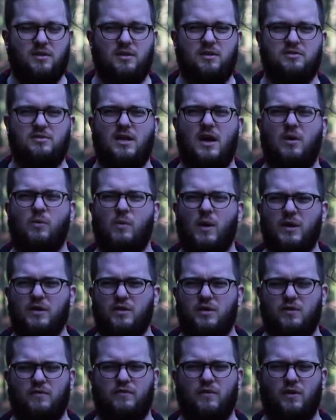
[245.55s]
Isn't that
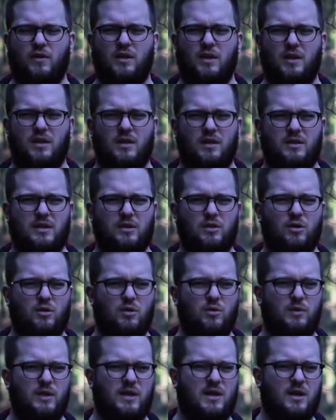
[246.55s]
wonderful? That not
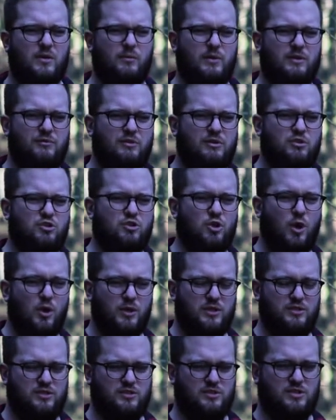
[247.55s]
only can we
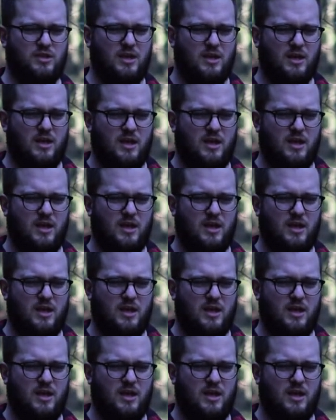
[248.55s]
rejoice